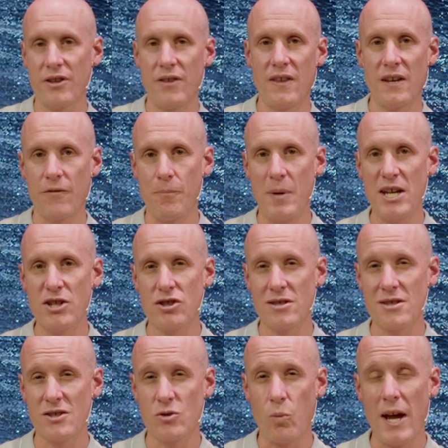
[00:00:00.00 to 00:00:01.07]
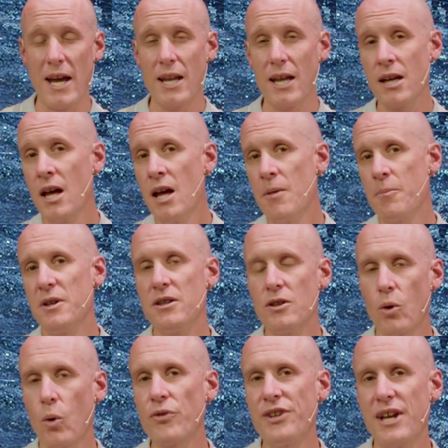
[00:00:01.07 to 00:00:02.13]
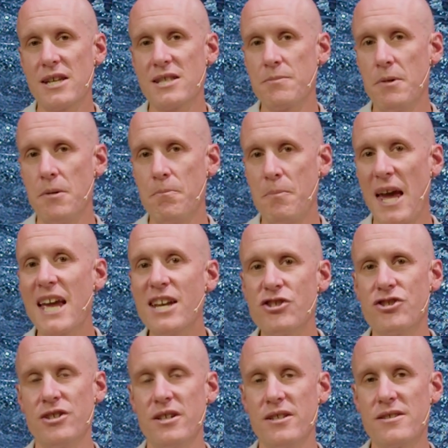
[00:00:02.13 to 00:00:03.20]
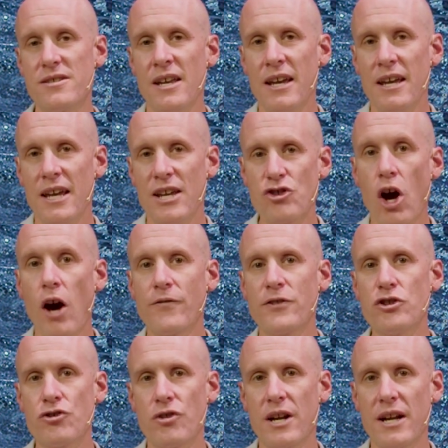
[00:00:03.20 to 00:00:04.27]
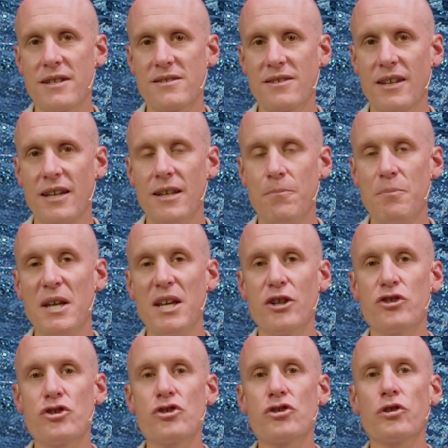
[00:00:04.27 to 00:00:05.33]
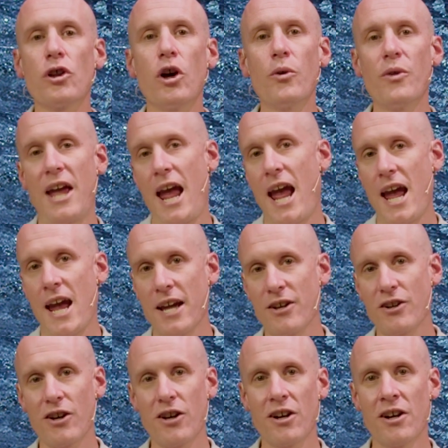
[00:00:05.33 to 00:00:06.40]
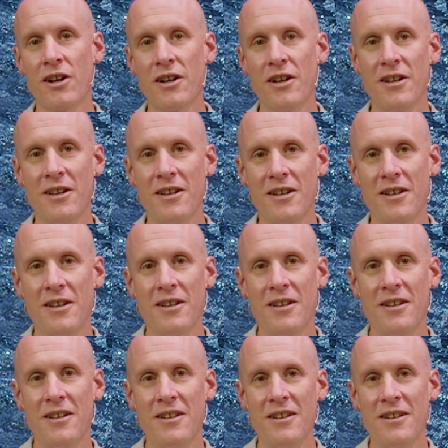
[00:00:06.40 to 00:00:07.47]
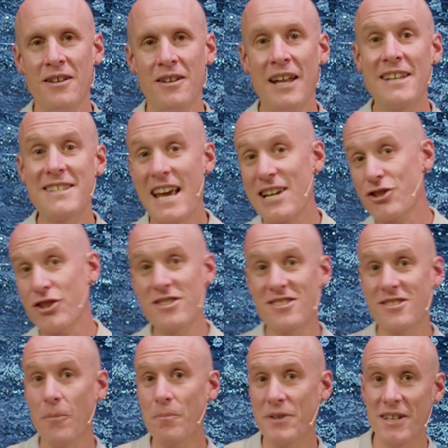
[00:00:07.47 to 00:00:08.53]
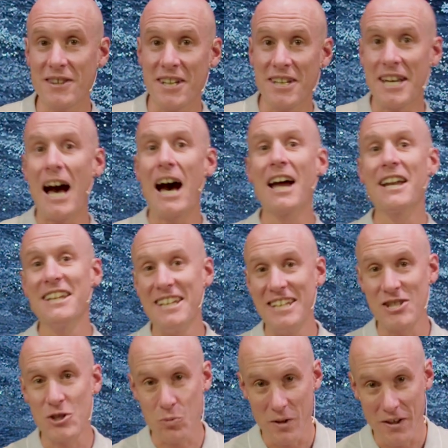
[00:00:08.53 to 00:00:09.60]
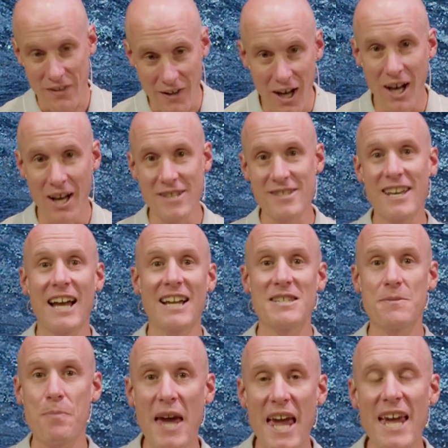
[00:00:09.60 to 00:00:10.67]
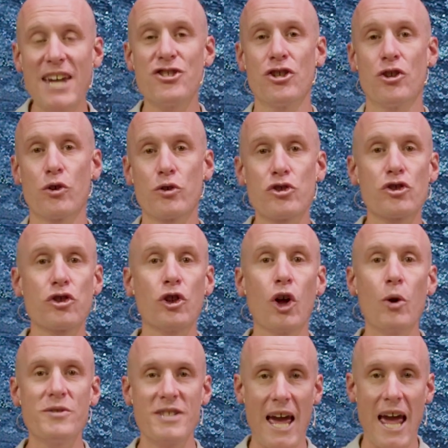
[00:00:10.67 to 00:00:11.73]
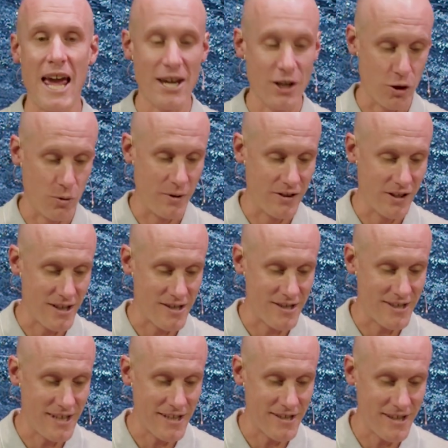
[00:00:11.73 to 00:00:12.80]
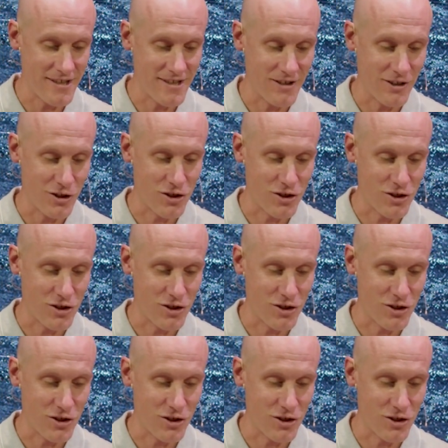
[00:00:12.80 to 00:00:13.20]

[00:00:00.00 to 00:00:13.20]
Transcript: think of patience as waiting, but in the Old Testament, patience is often translated being slow to anger. And it's actually something that God is with us. God is patient or slow to anger with us. It says this in the